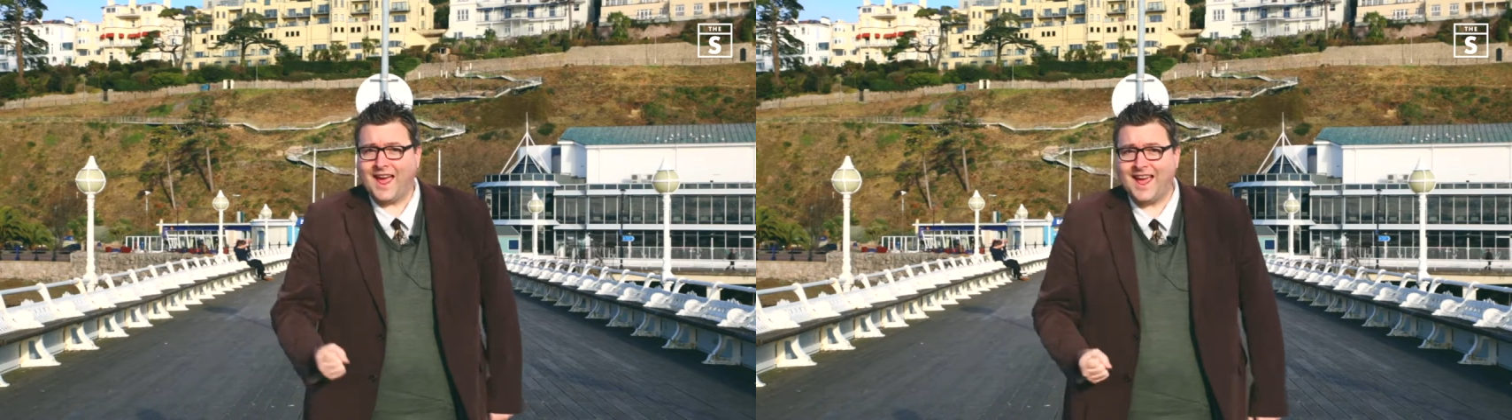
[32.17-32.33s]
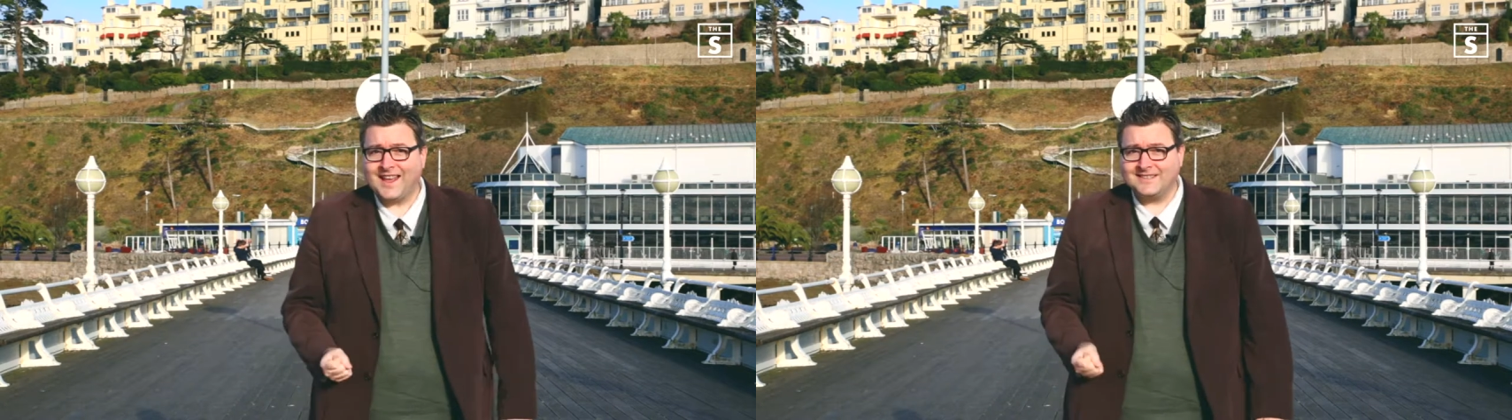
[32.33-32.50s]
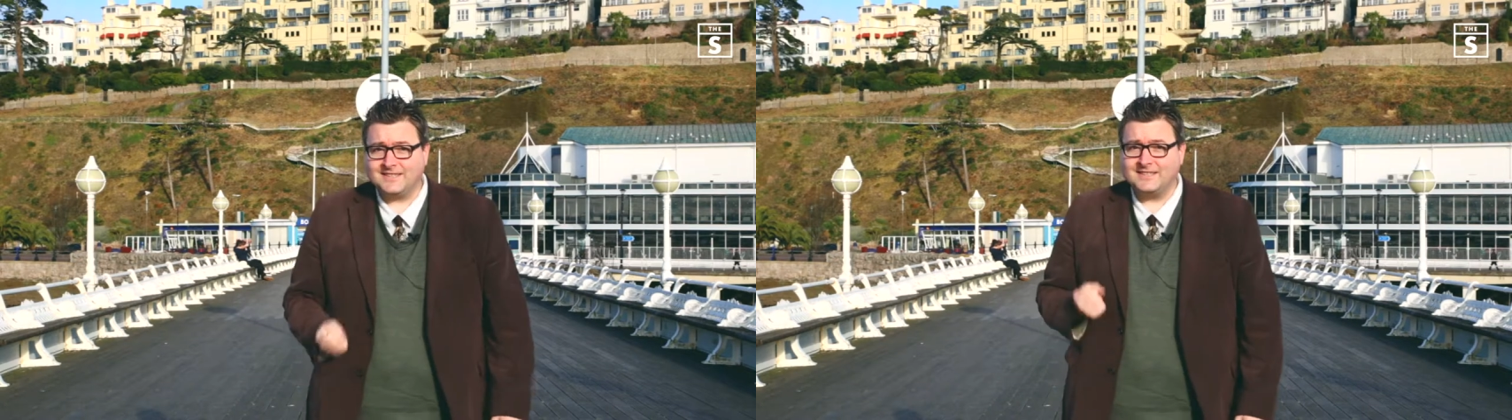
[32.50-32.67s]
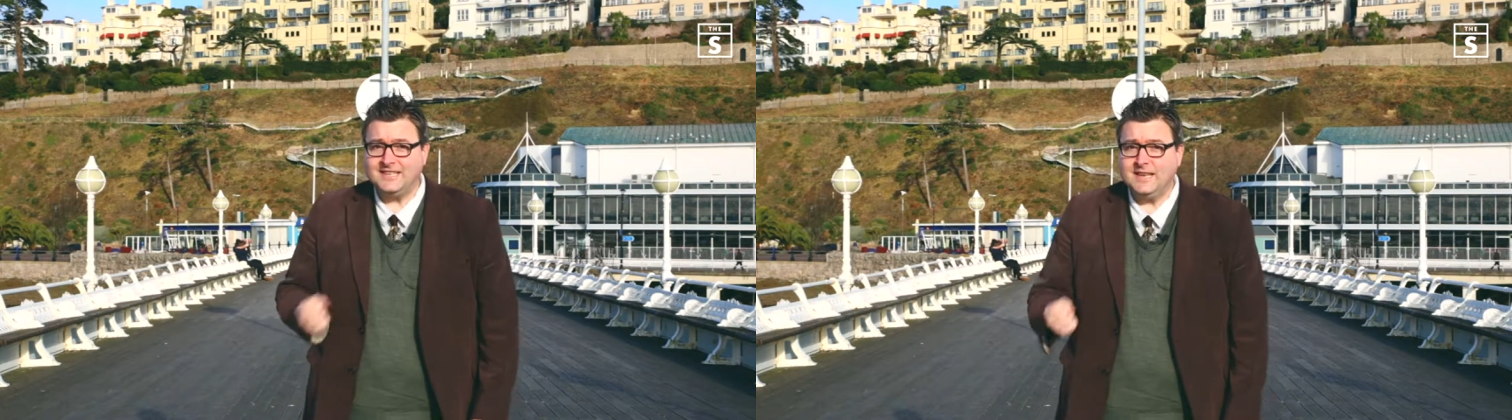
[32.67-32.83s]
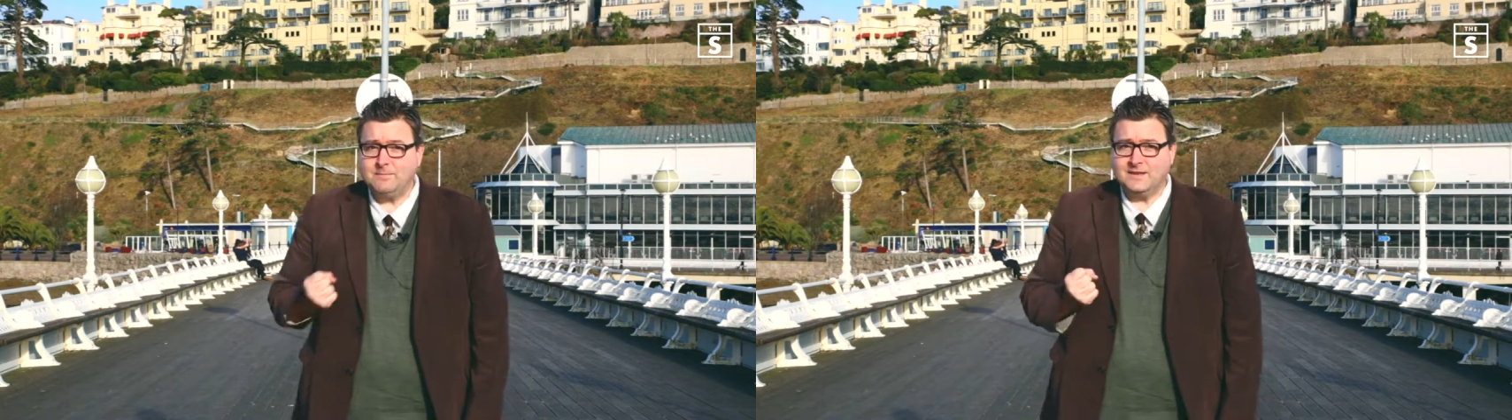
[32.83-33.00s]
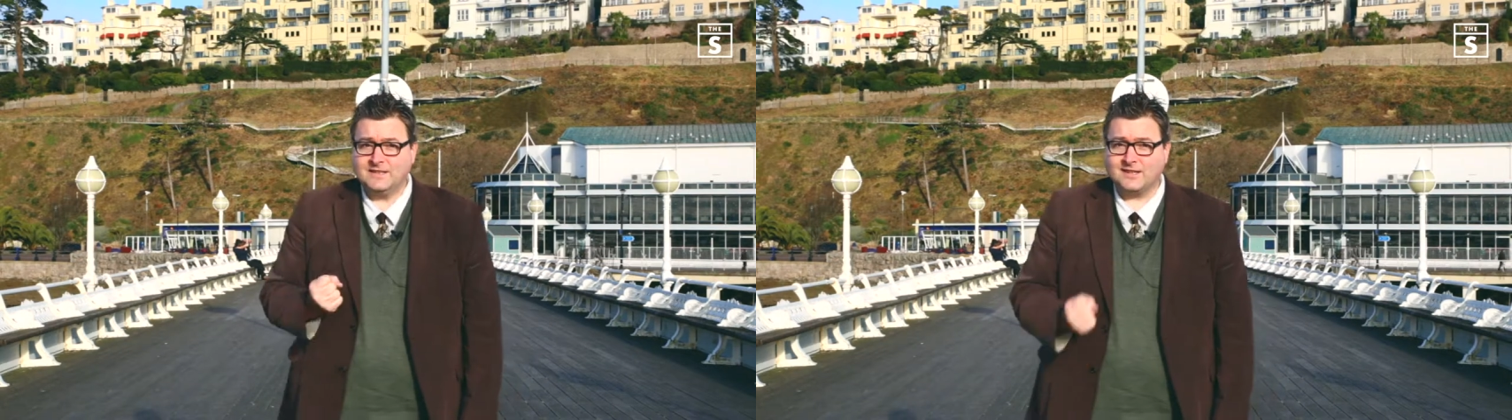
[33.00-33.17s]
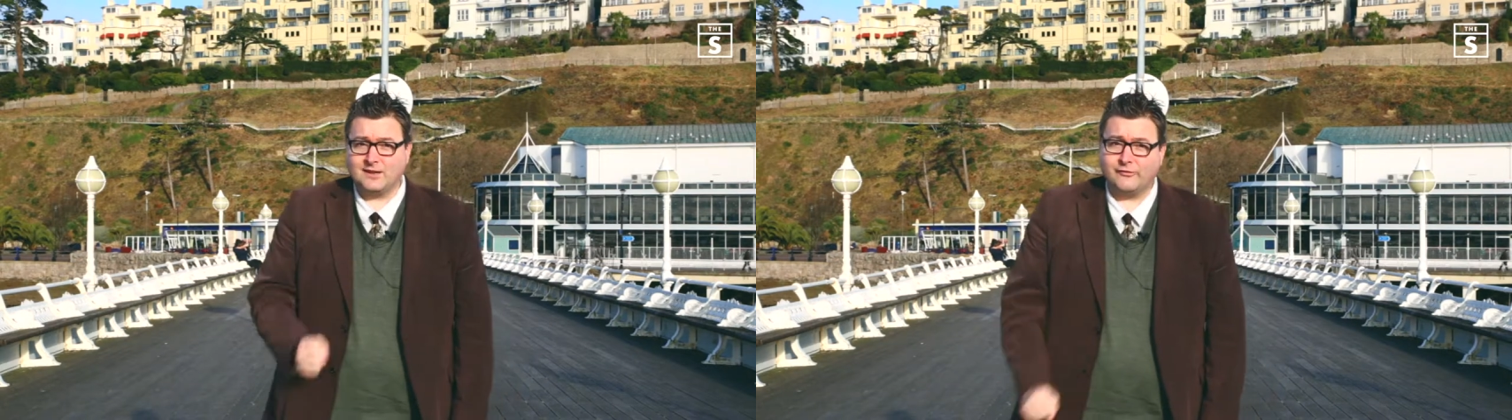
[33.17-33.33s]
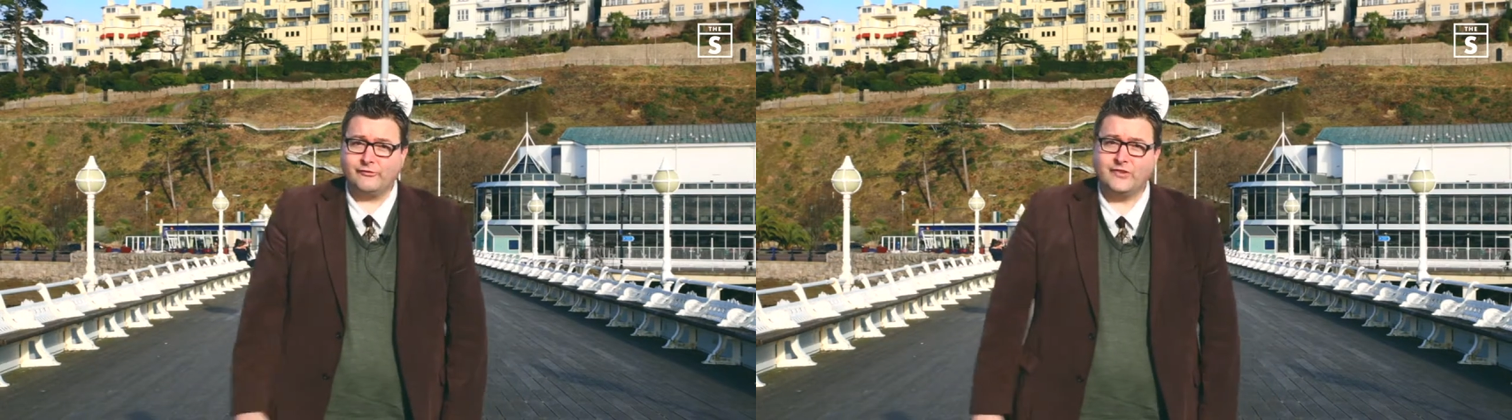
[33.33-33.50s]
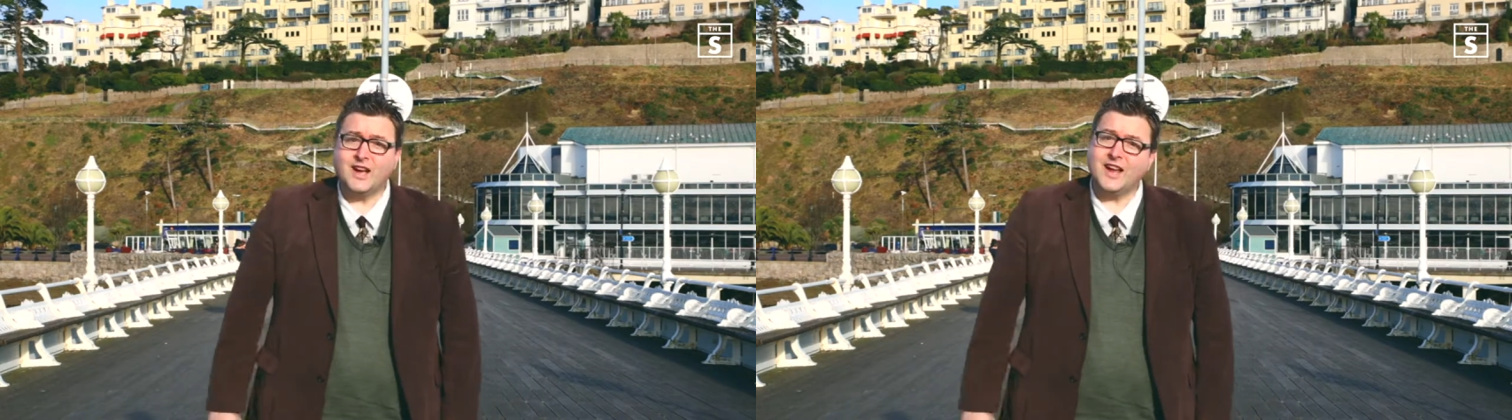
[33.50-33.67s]
hand deep into the
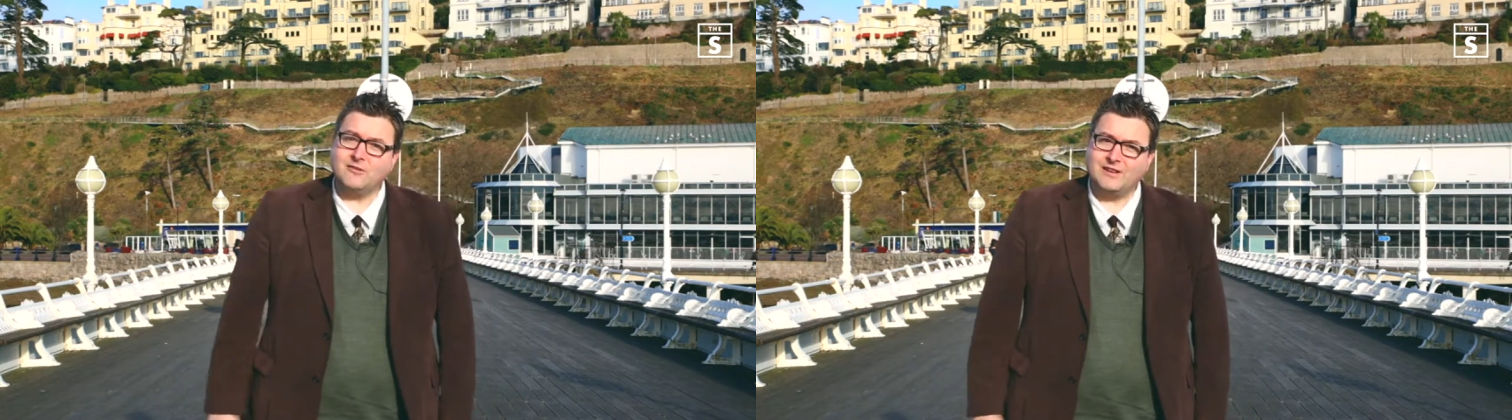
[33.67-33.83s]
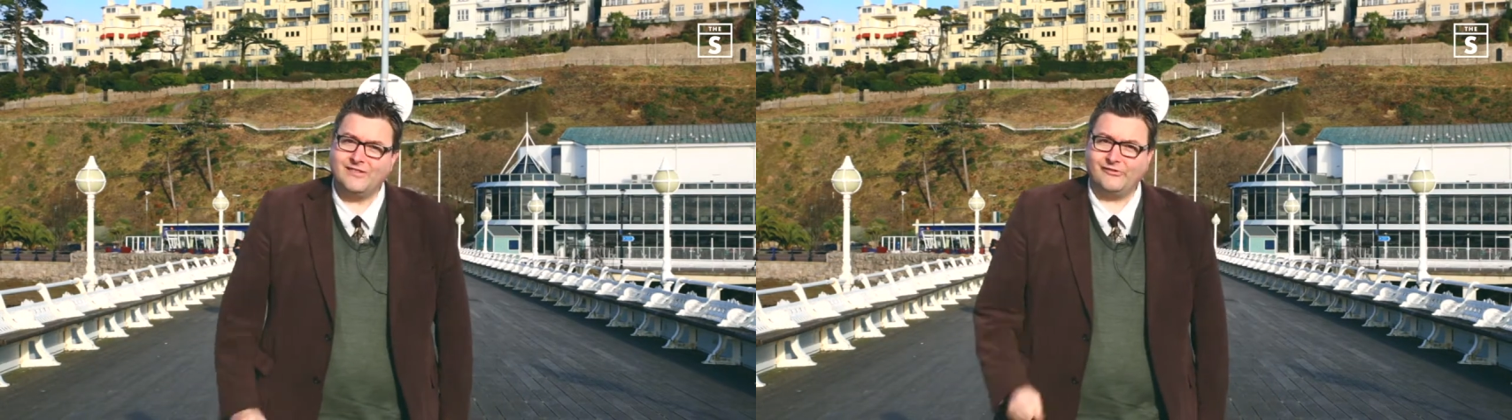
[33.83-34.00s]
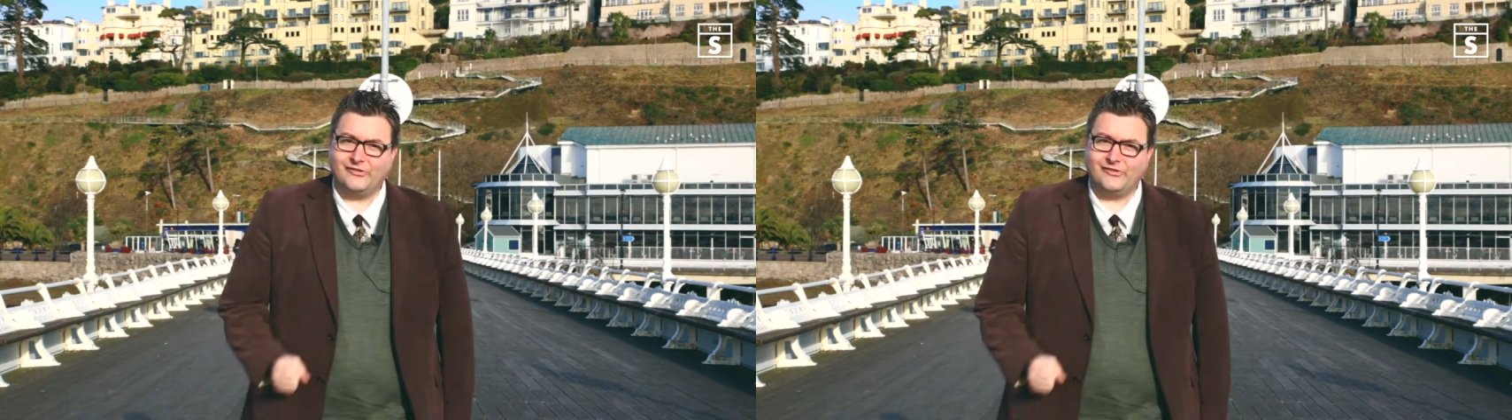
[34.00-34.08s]
fiery